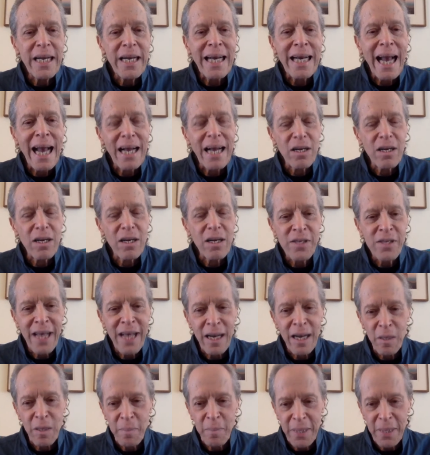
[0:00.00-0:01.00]

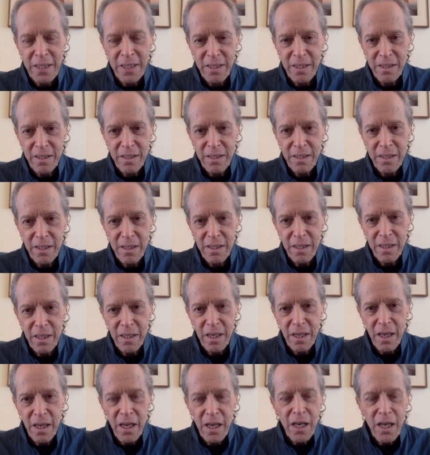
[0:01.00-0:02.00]
eco-settlements.
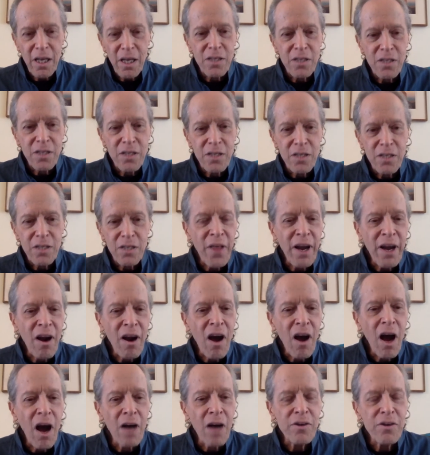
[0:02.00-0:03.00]
So there are
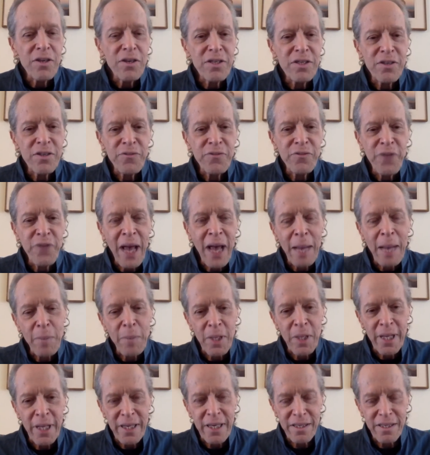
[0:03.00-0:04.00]
hundreds of
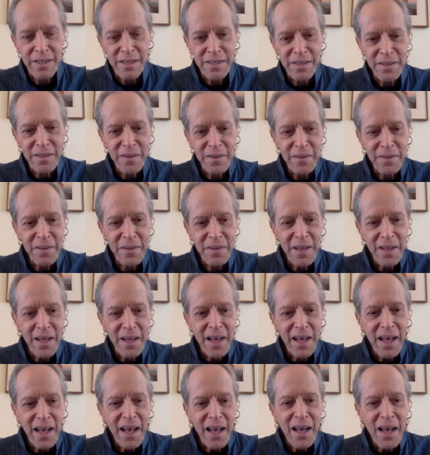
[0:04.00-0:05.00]
families
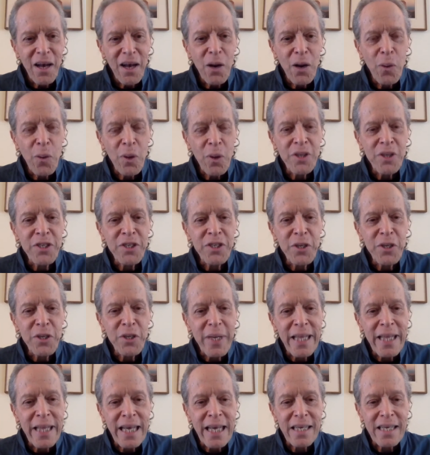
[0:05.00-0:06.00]
who are
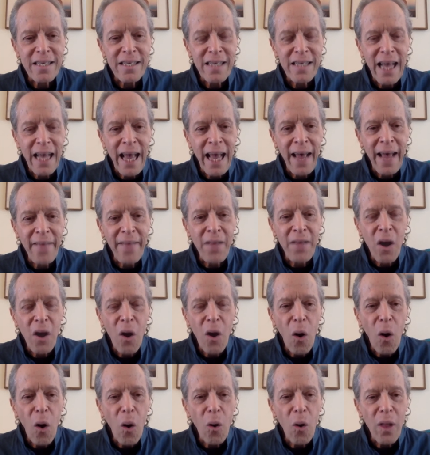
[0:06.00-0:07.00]
doing this, and the
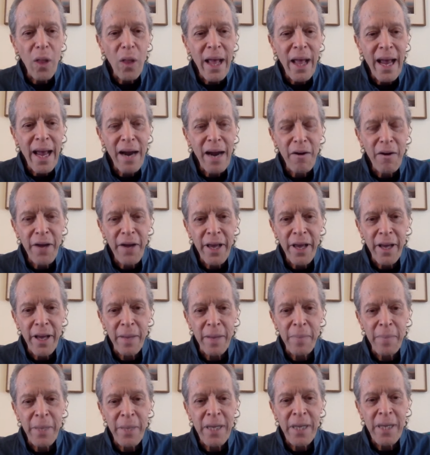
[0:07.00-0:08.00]
whole area
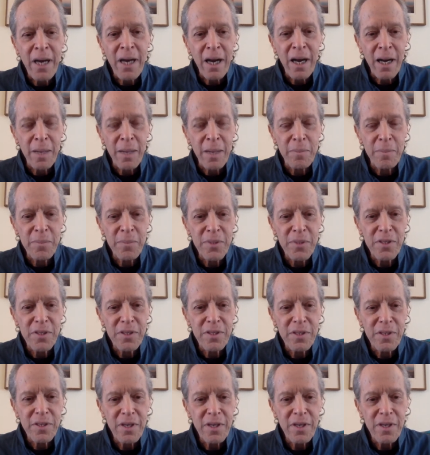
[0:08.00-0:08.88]
becomes